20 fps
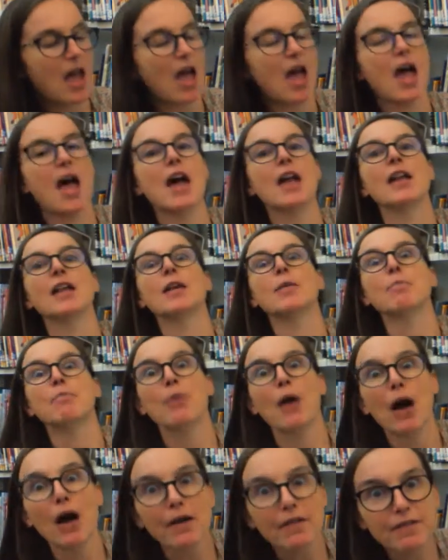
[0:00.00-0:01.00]
and he
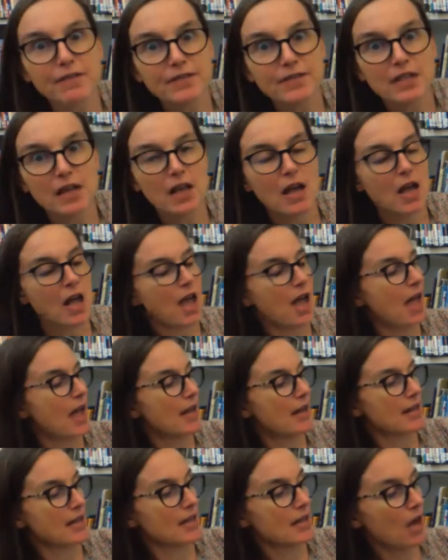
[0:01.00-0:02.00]
puffed
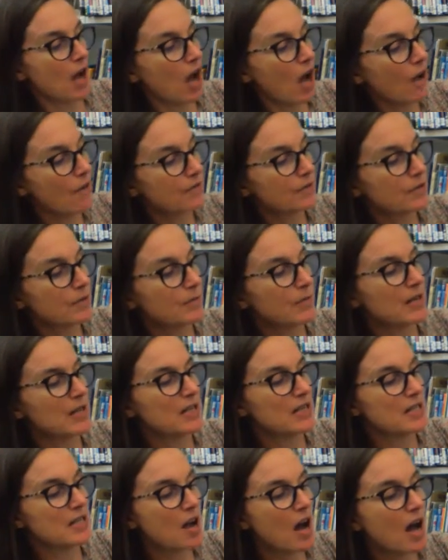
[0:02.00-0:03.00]
and he huffed, but
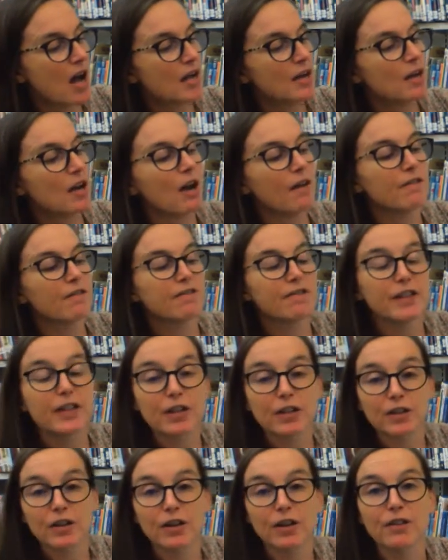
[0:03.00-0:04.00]
not a
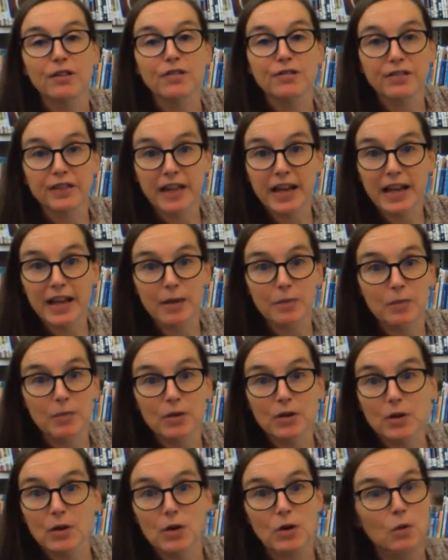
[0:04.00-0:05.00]
flicker of flame
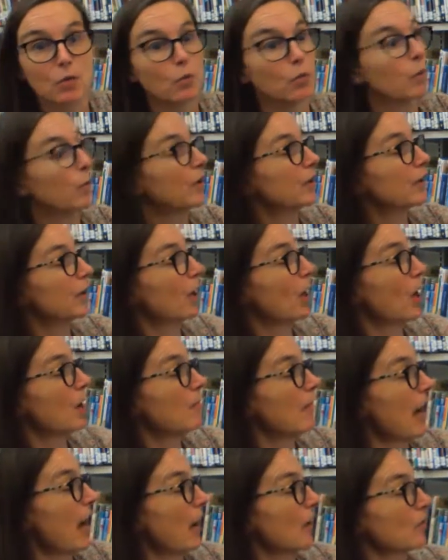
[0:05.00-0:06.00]
would come
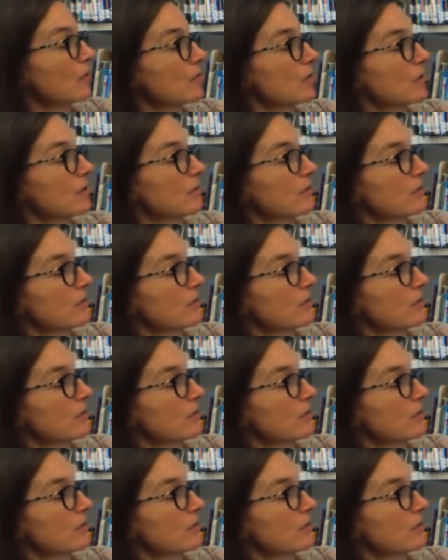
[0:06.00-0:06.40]
out.